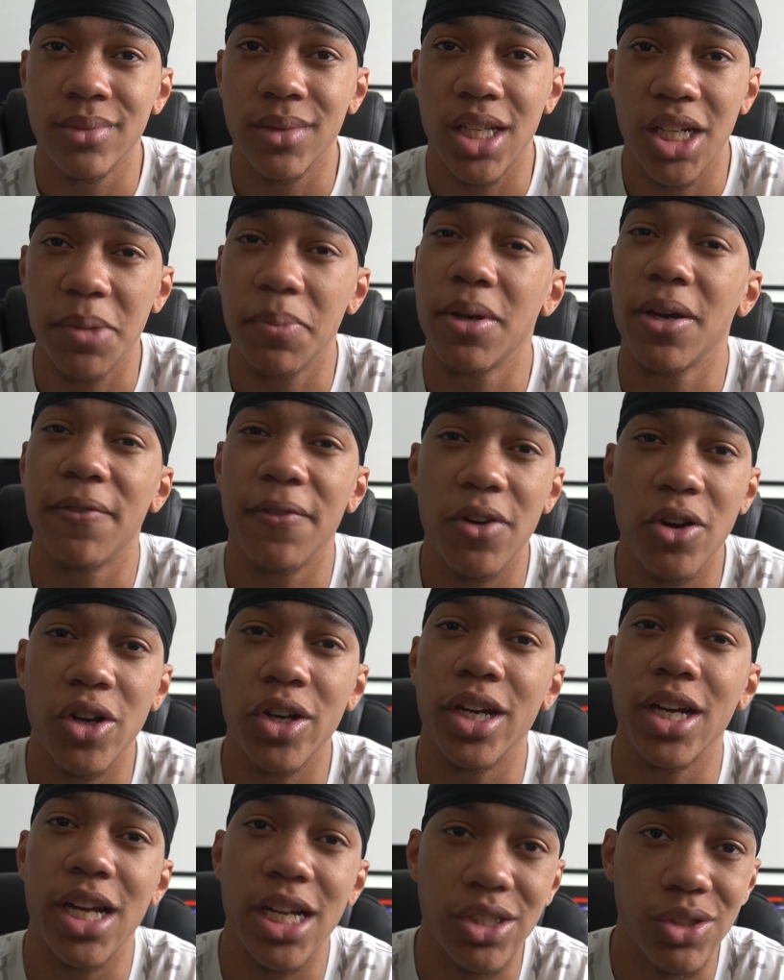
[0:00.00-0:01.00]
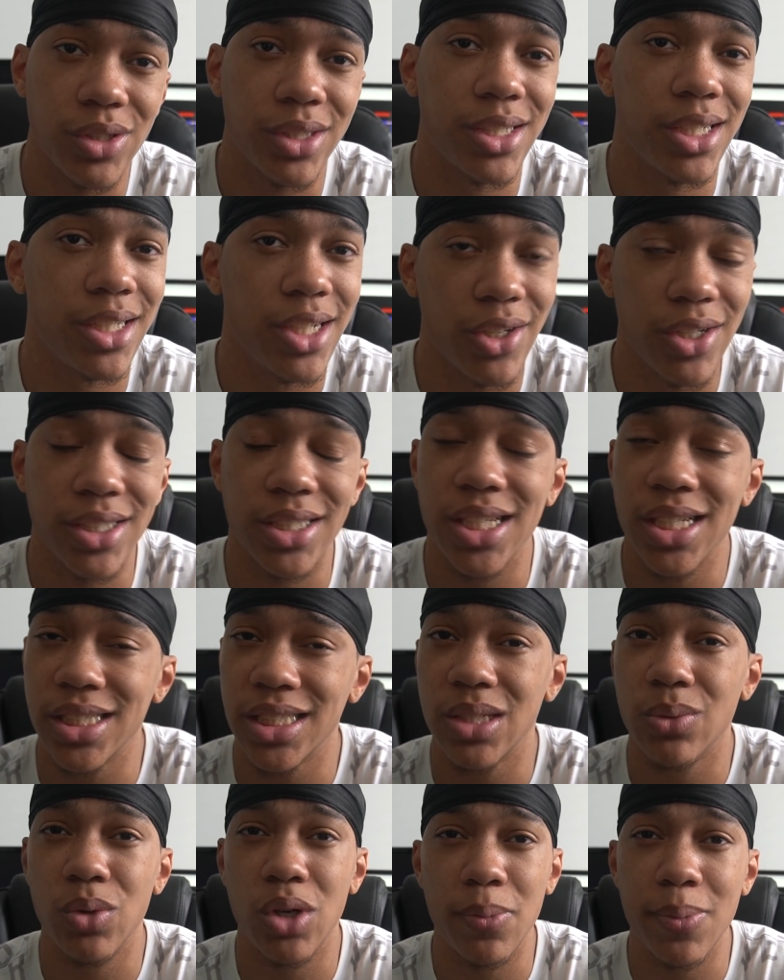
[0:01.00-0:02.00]
It'll be a very interesting year to see, because
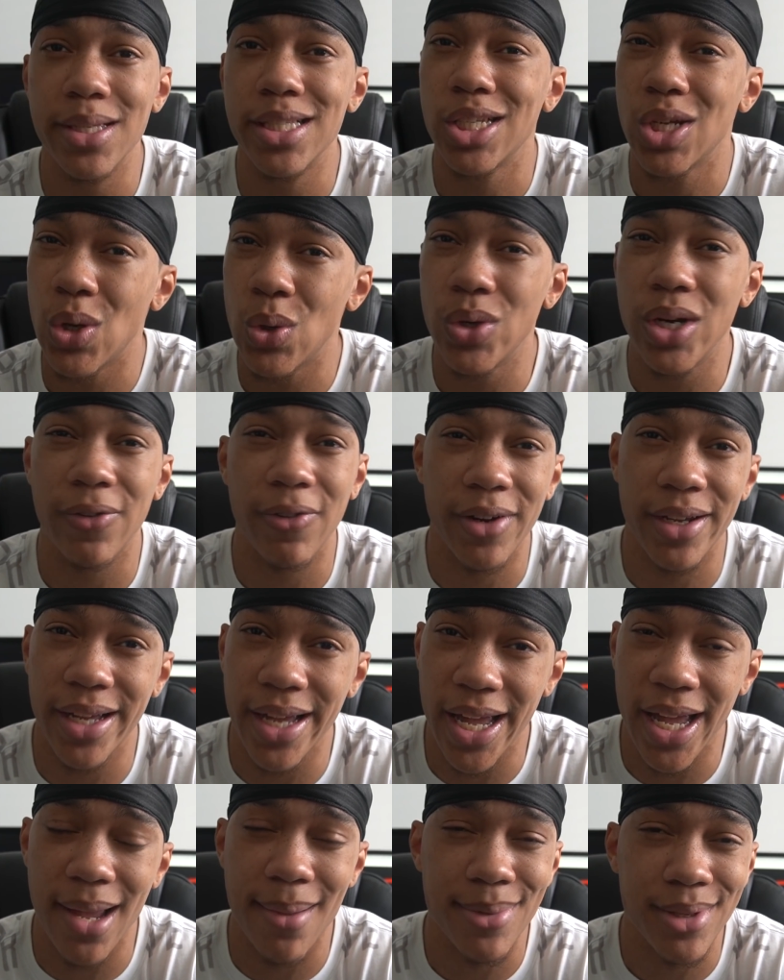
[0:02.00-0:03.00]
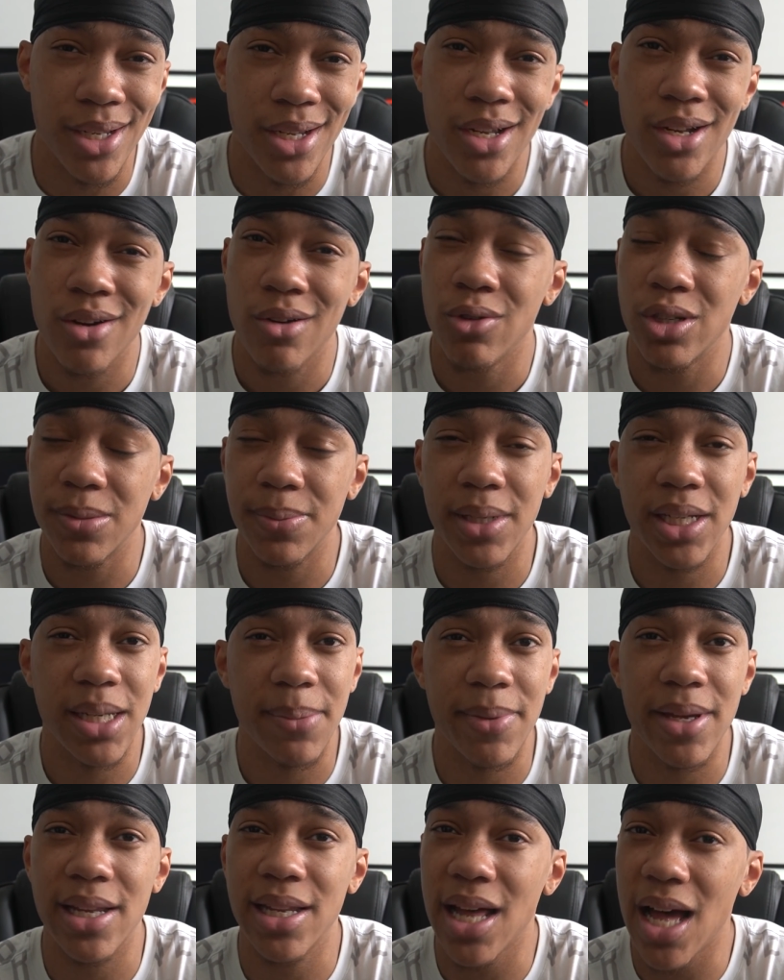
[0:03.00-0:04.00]
it will be 2 different games, which means it could
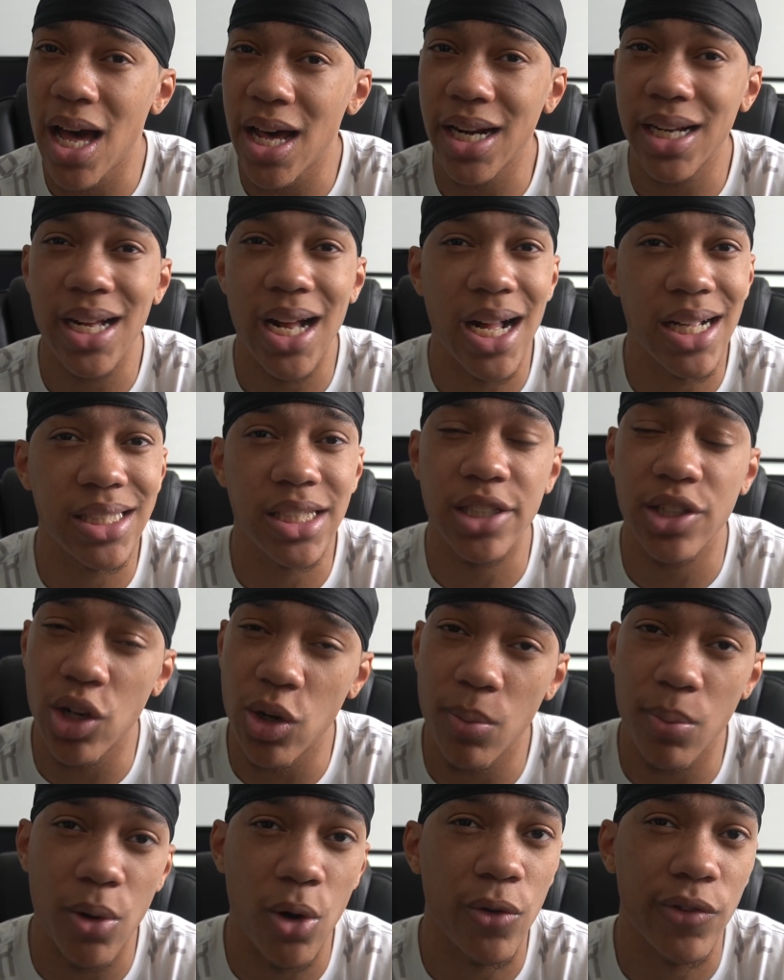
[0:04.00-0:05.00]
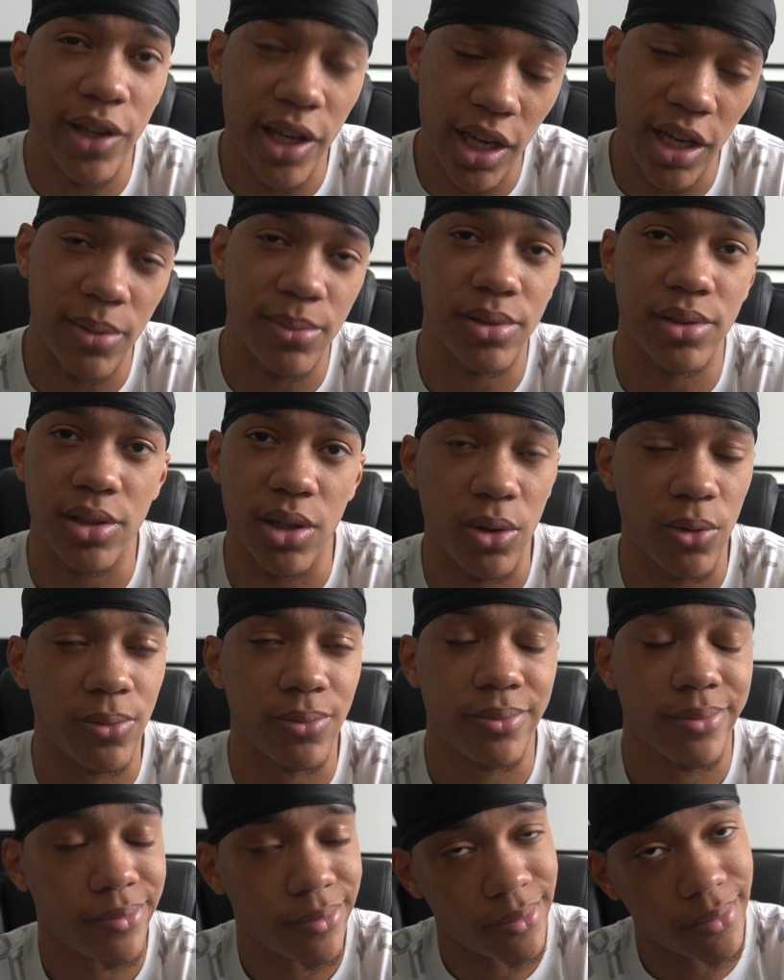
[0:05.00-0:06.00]
be a lot of content on both games. So
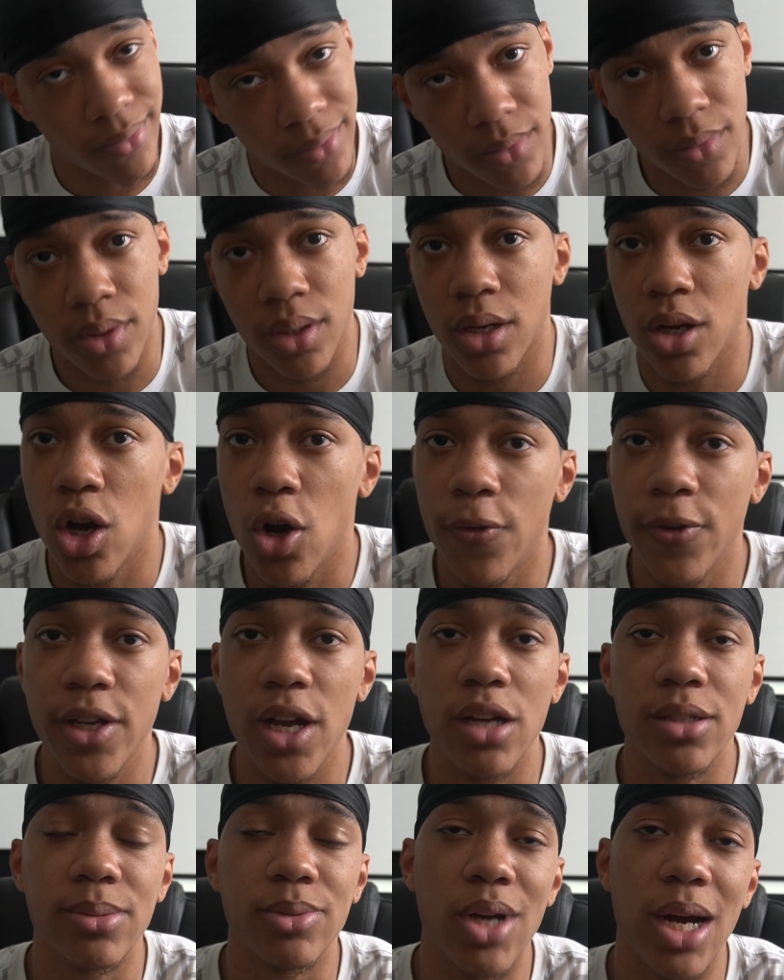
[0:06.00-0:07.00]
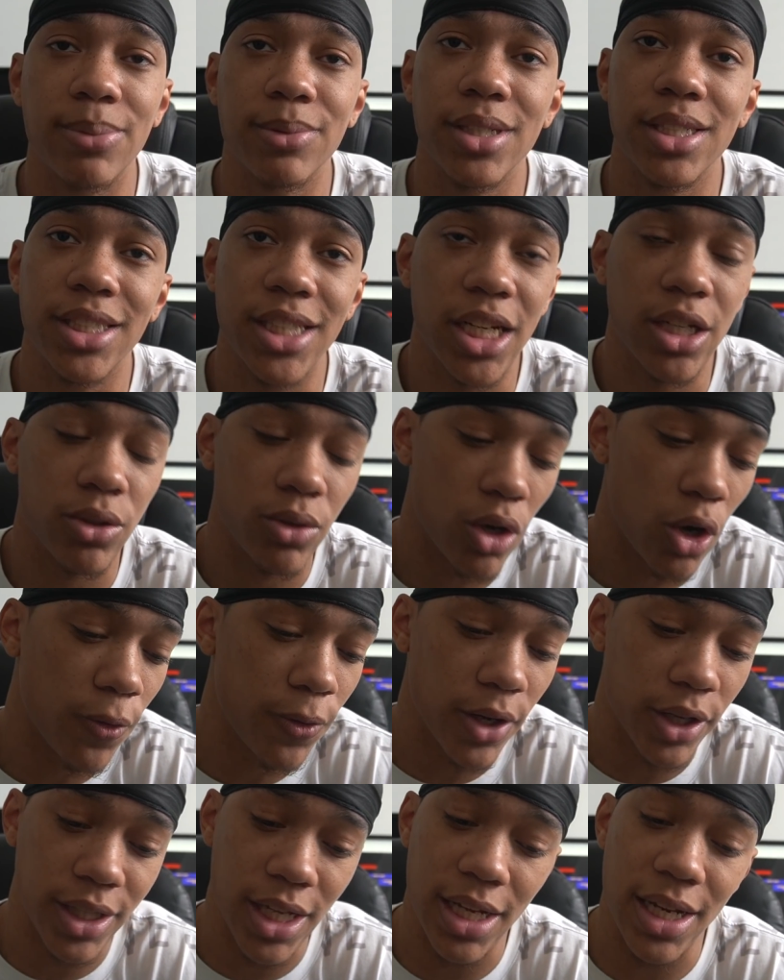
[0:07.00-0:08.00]
hopefully y'all subscribe to the channel.
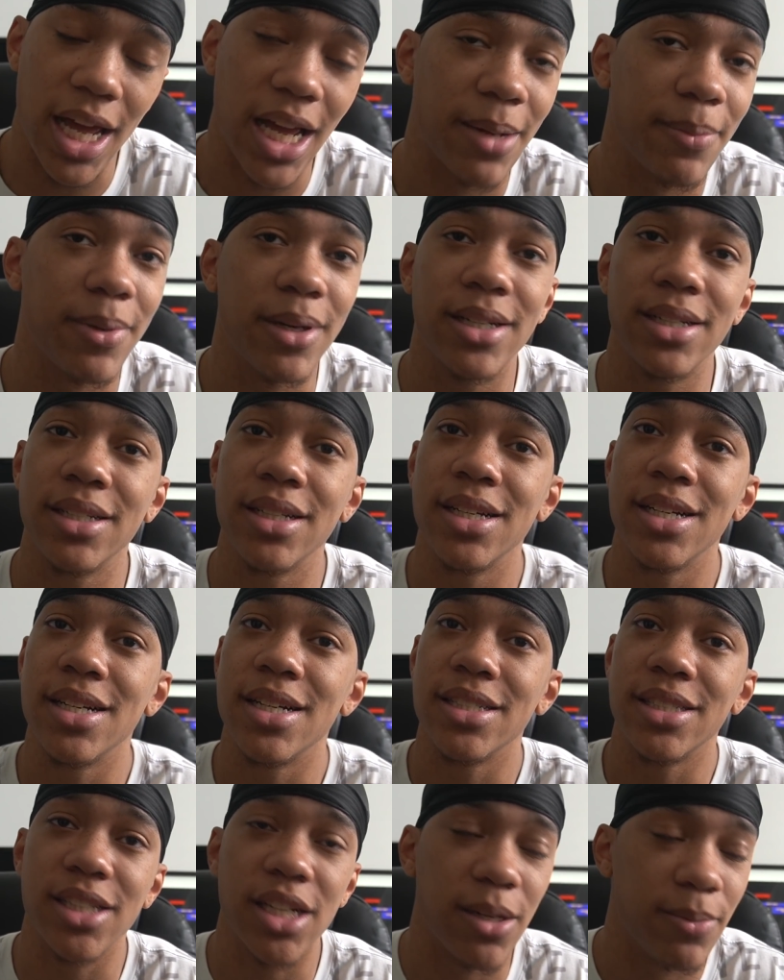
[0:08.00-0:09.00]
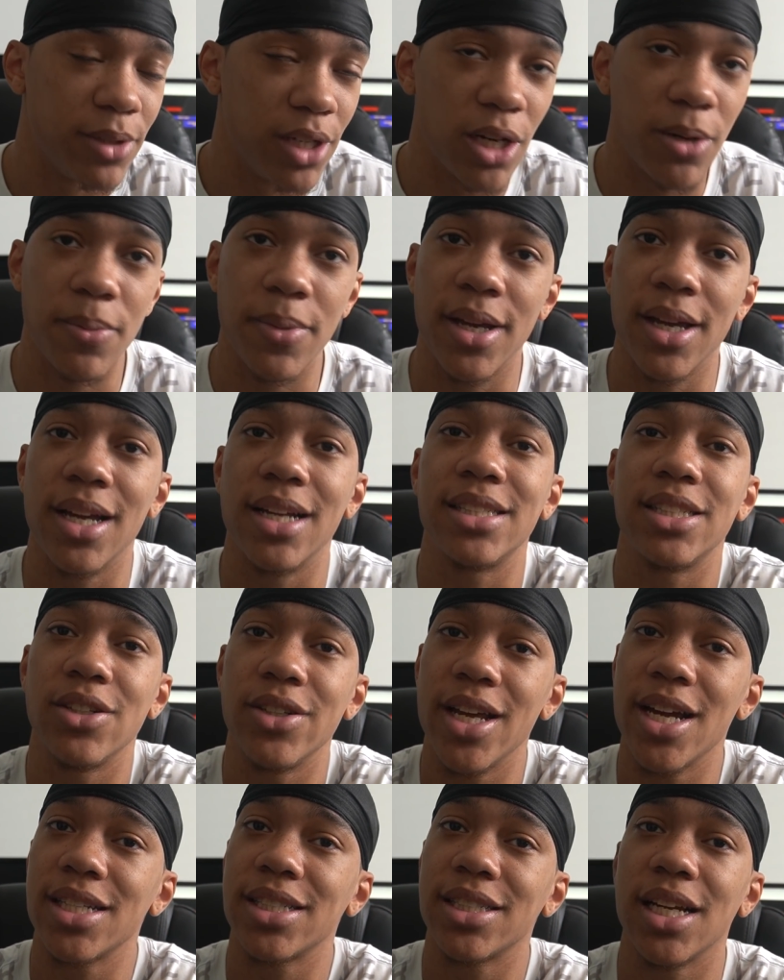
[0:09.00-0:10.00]
Hopefully hit that like button. Subbed up, man. Until
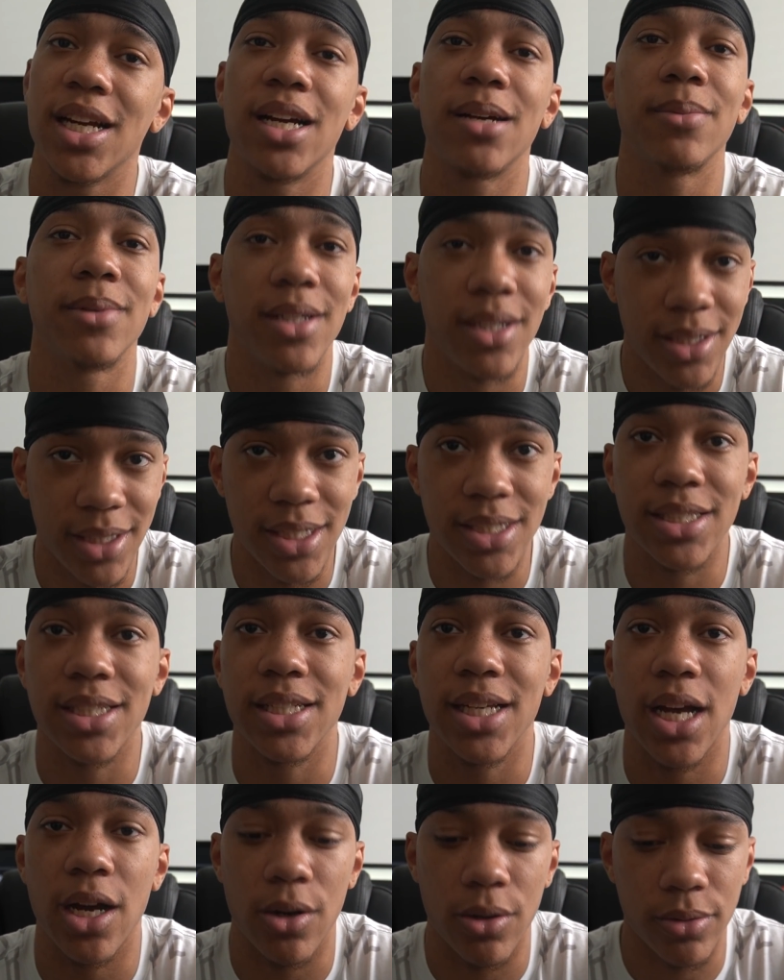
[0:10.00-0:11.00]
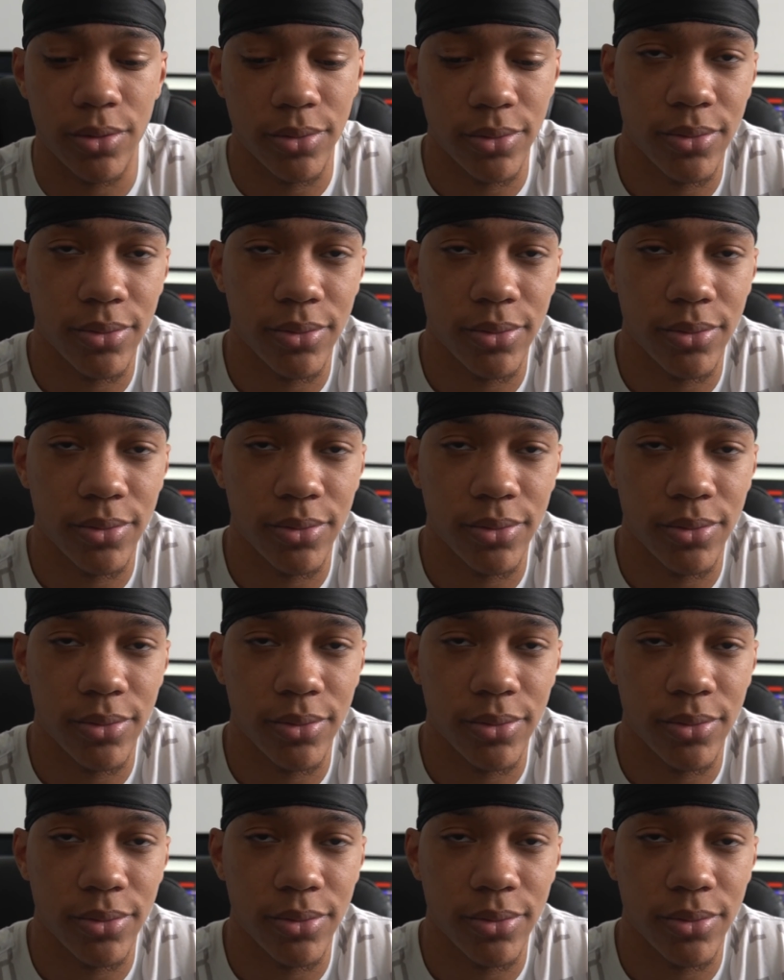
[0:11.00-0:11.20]
next time, Dinsky out.